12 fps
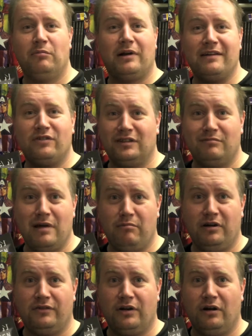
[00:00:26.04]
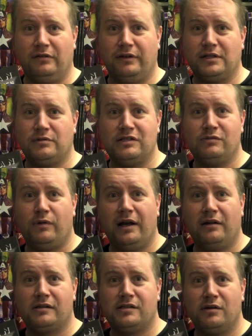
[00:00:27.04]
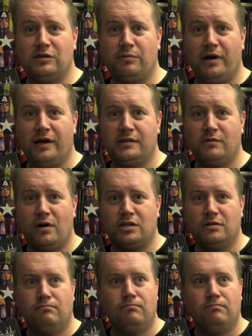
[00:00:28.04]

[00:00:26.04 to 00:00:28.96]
But I've got the memory of a goldfish, which is why I look so surprised. Watch.